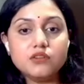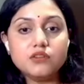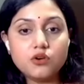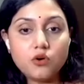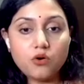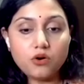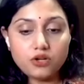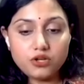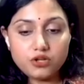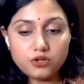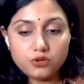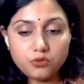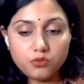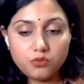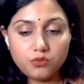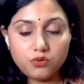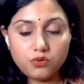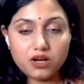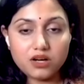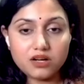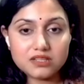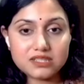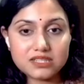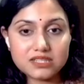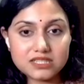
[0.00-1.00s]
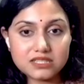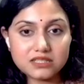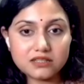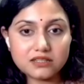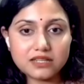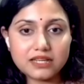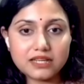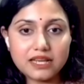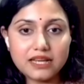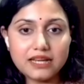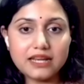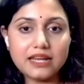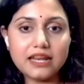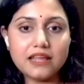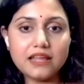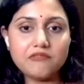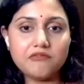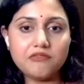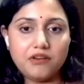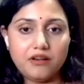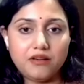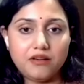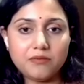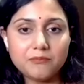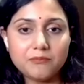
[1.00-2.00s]
go to a certain
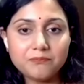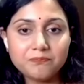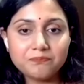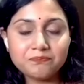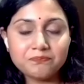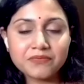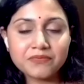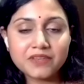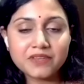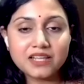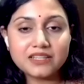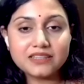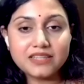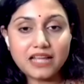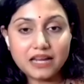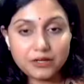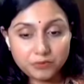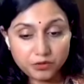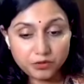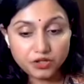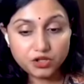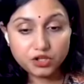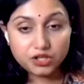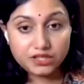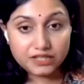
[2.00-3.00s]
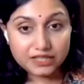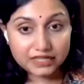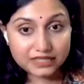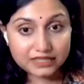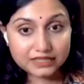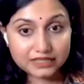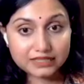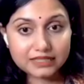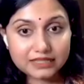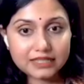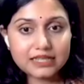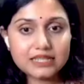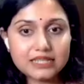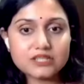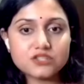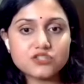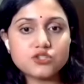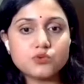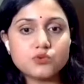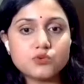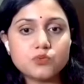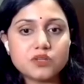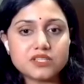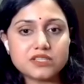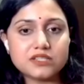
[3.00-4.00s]
level. That would decrease
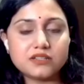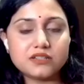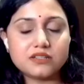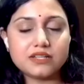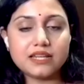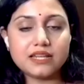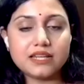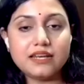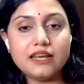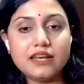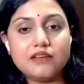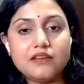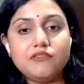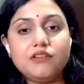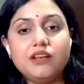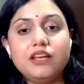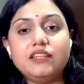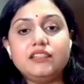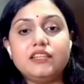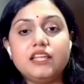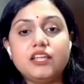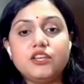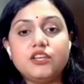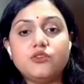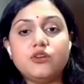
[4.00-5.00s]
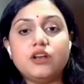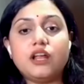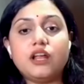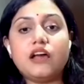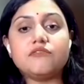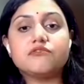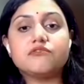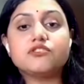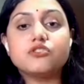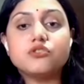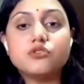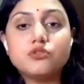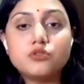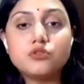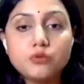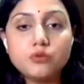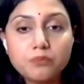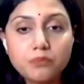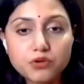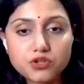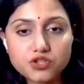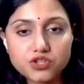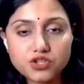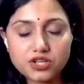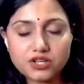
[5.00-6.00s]
to a certain level and then you'll have to
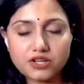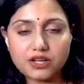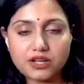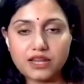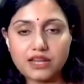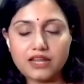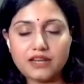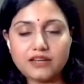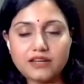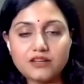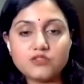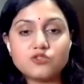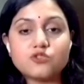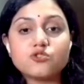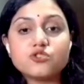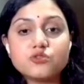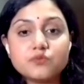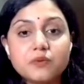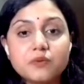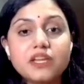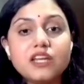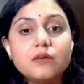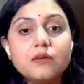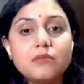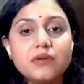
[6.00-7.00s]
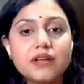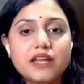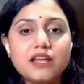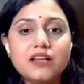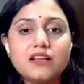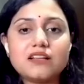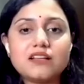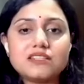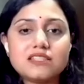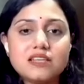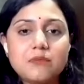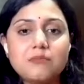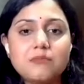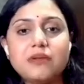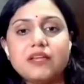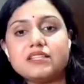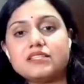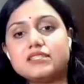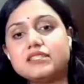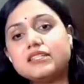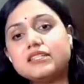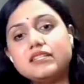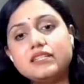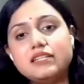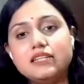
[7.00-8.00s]
push it again. So speed breakers are
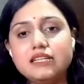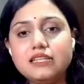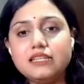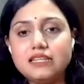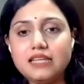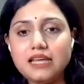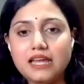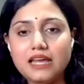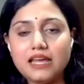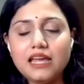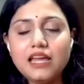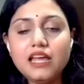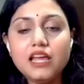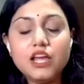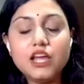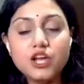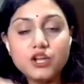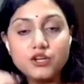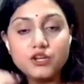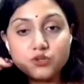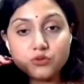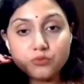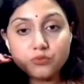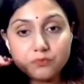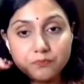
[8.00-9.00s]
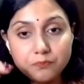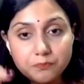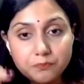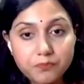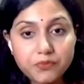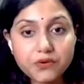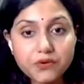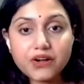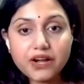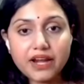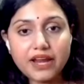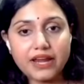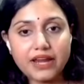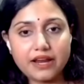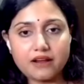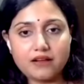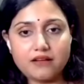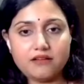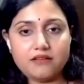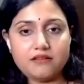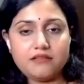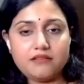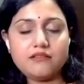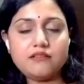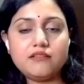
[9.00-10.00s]
basically there to
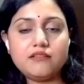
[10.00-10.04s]
break